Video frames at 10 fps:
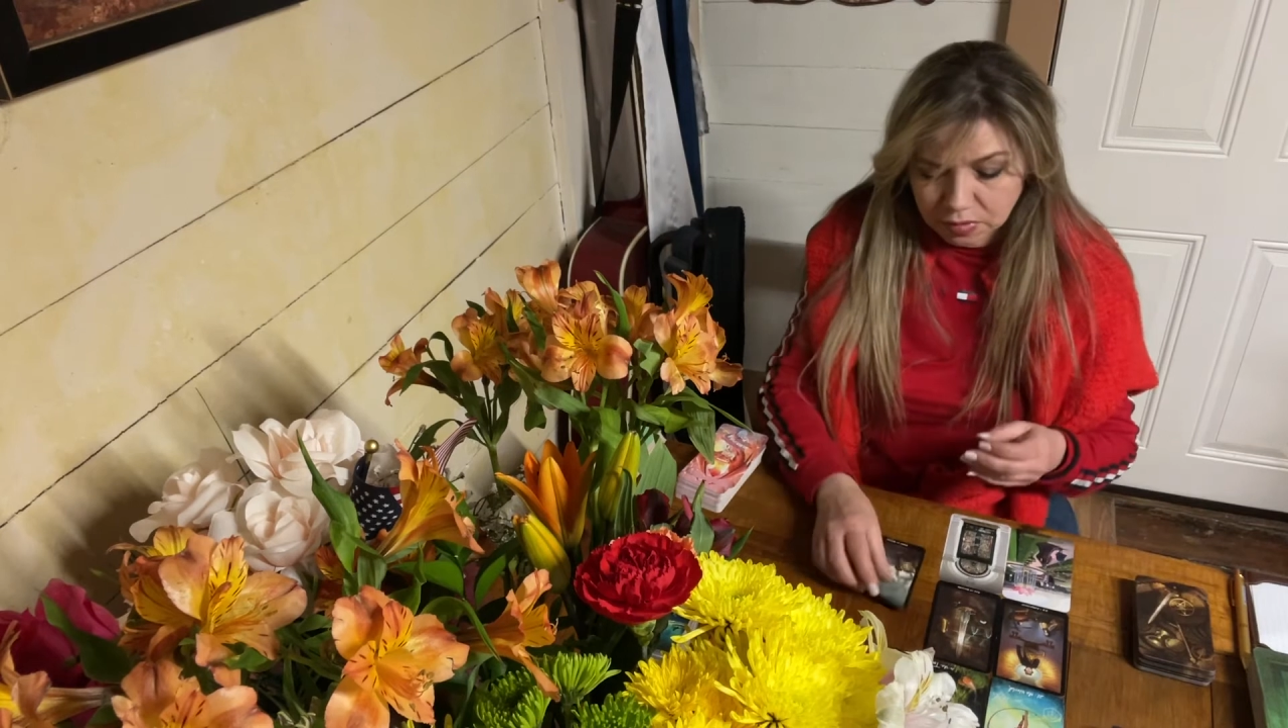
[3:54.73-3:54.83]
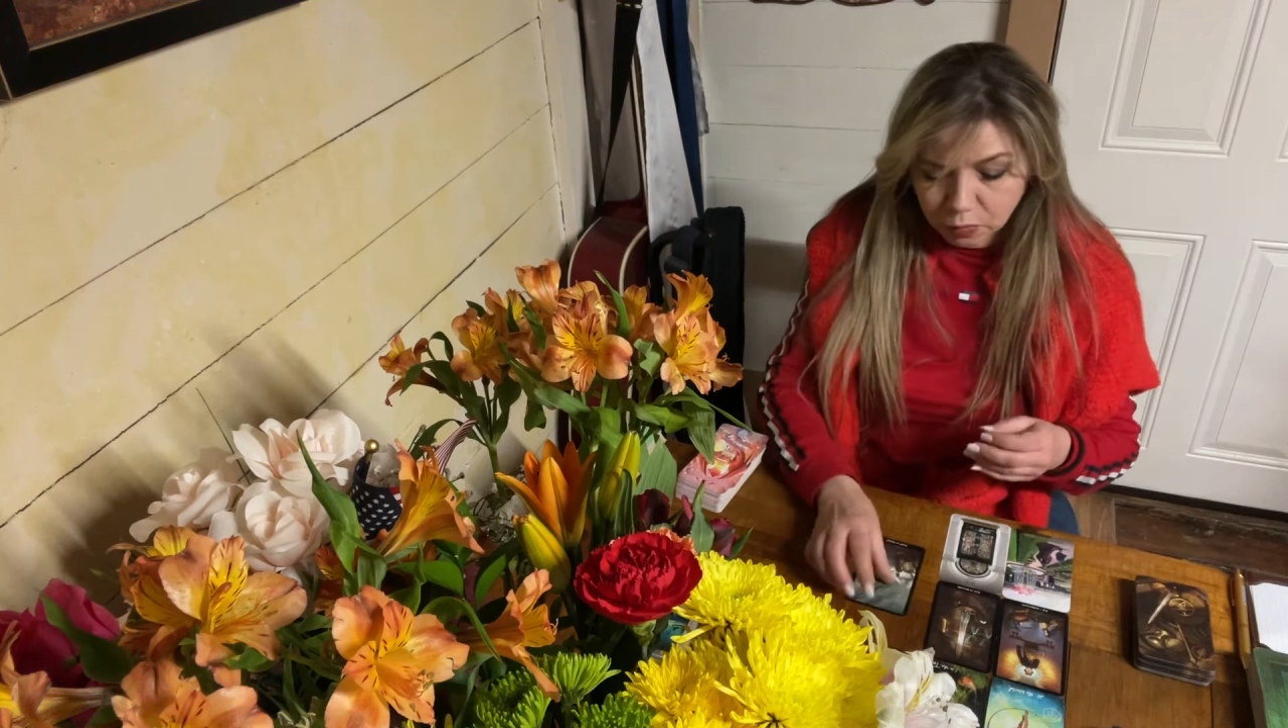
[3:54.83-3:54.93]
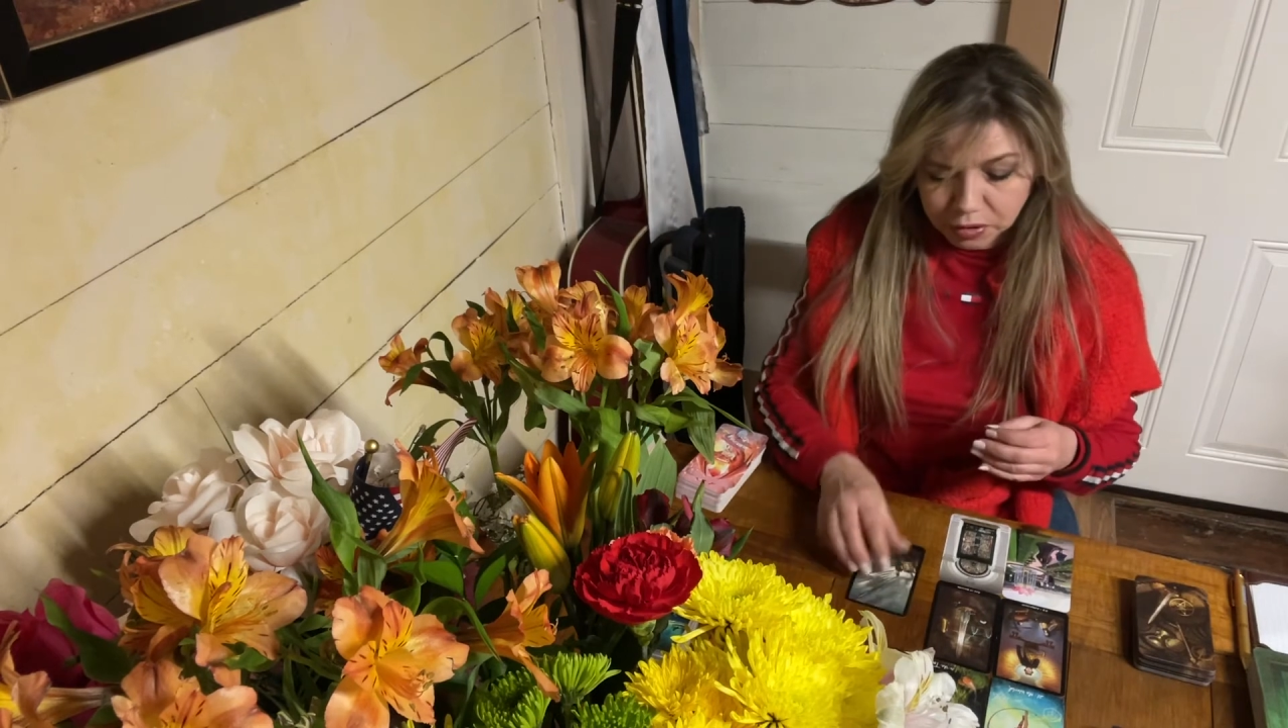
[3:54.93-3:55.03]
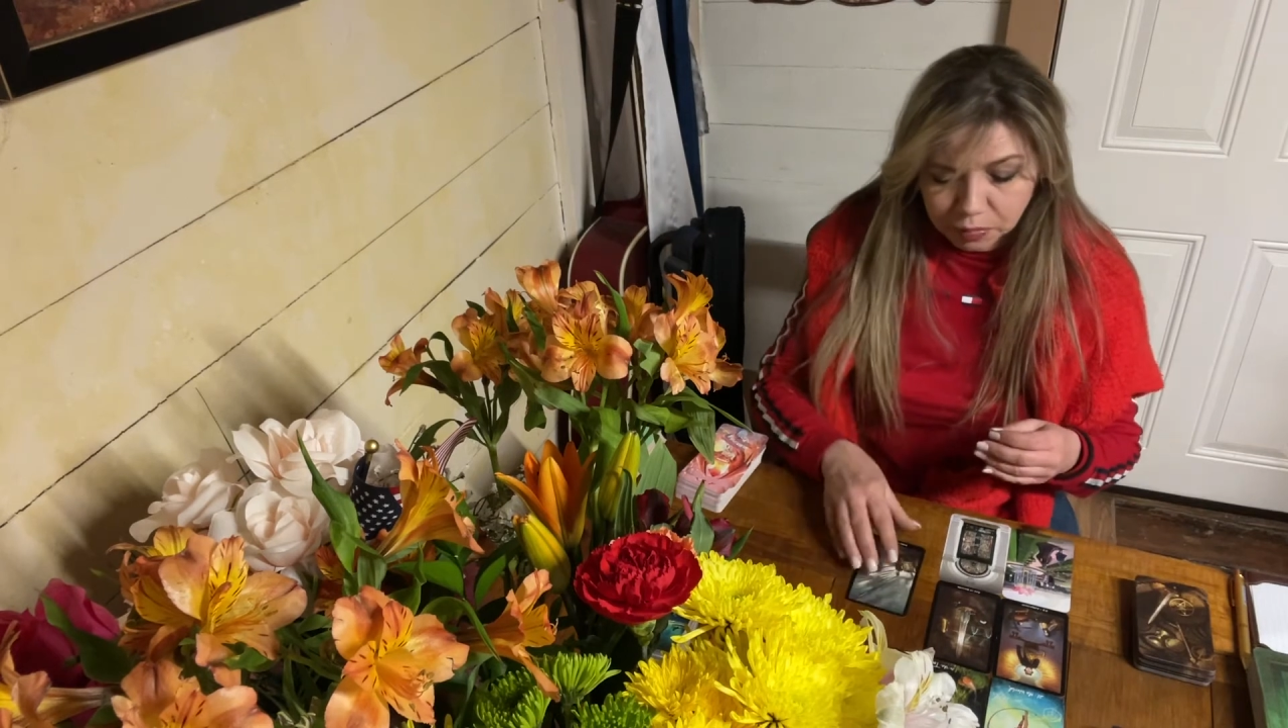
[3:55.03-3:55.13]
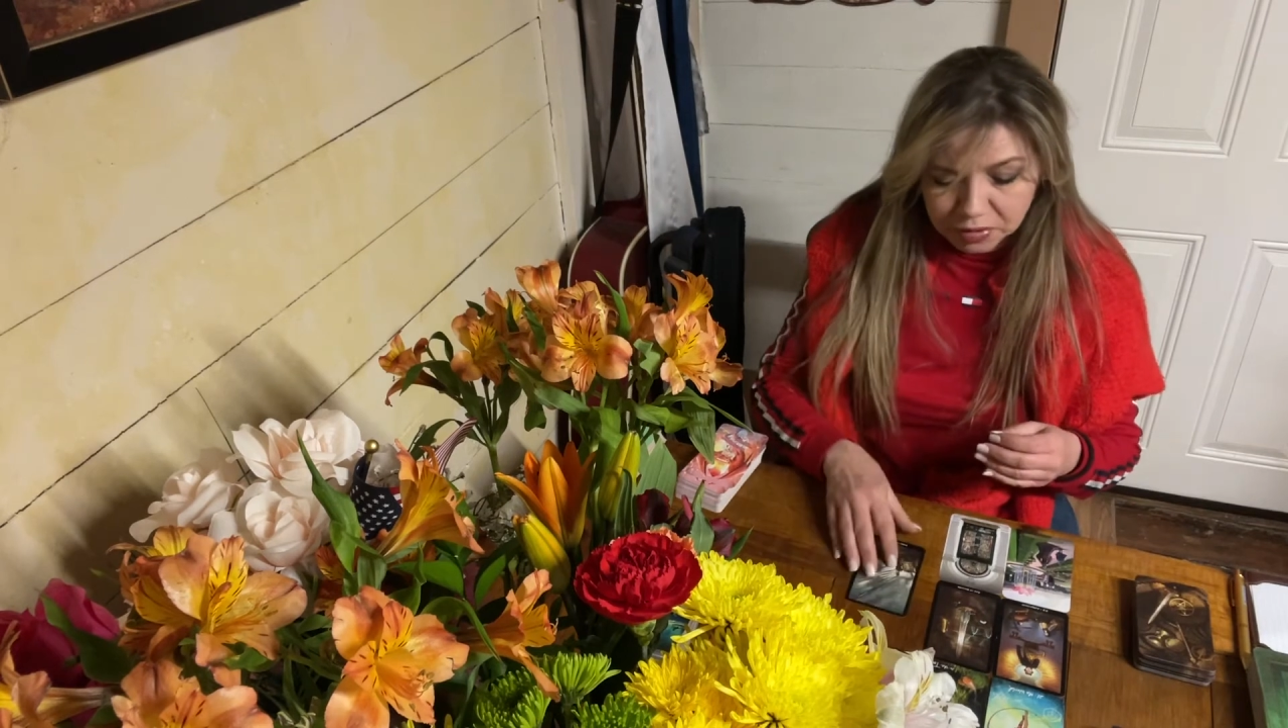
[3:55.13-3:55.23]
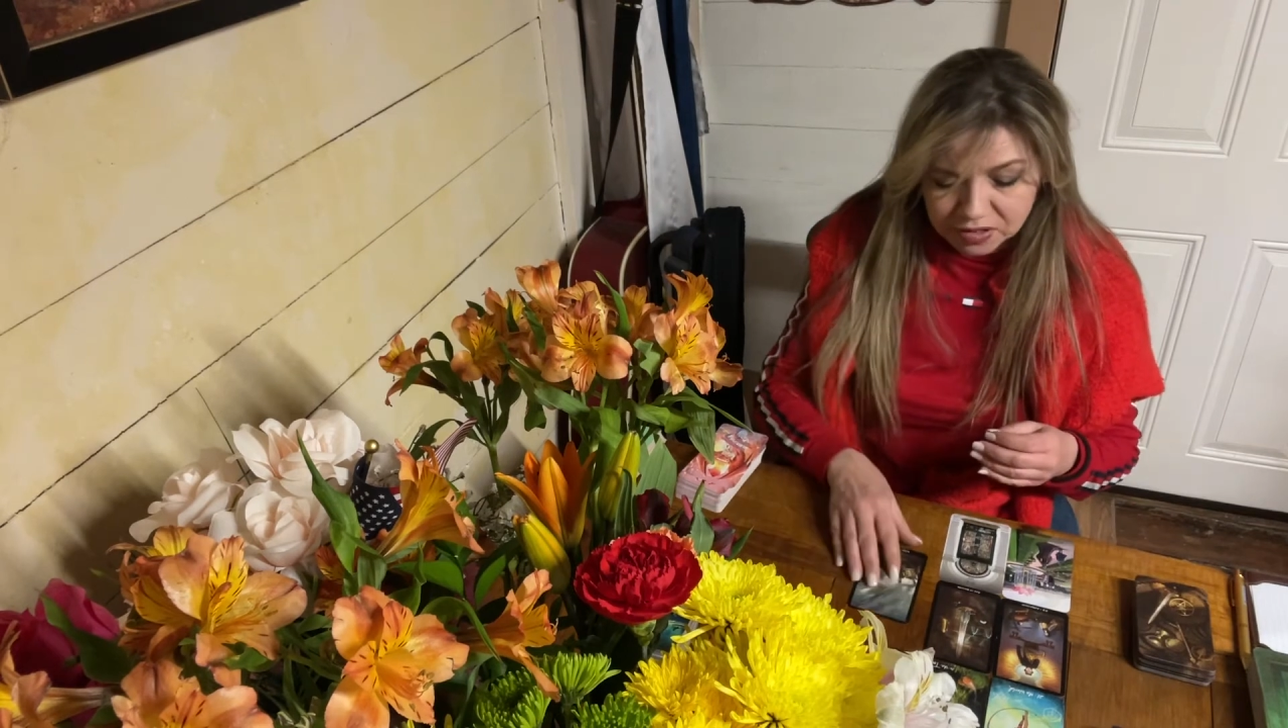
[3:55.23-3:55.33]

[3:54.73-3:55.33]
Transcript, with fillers: what you've been